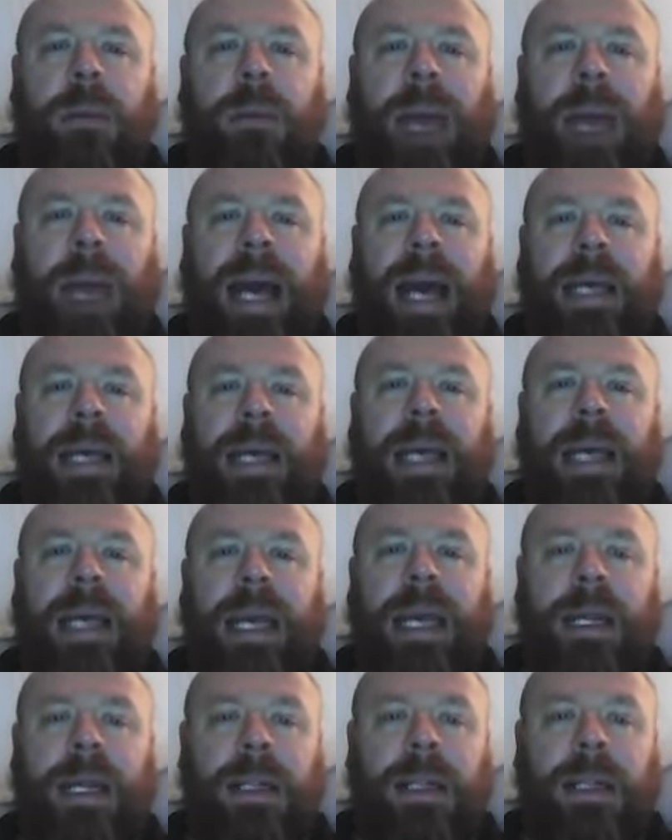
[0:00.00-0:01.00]
back
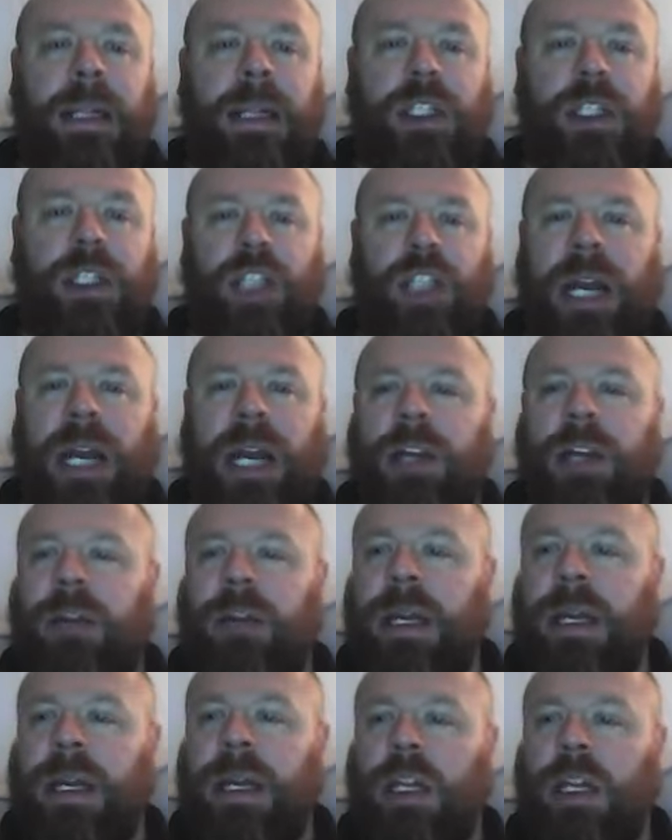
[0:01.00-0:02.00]
in
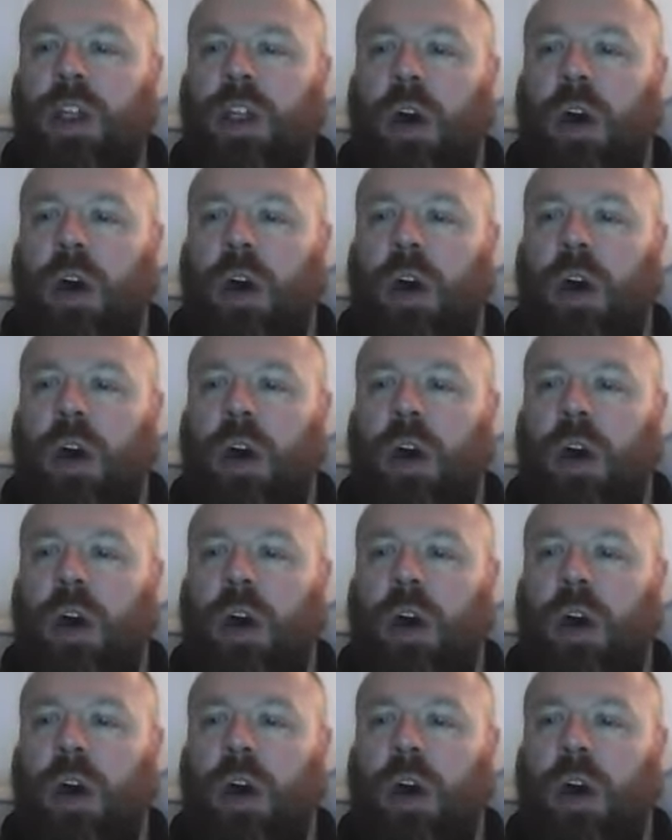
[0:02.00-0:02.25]
January,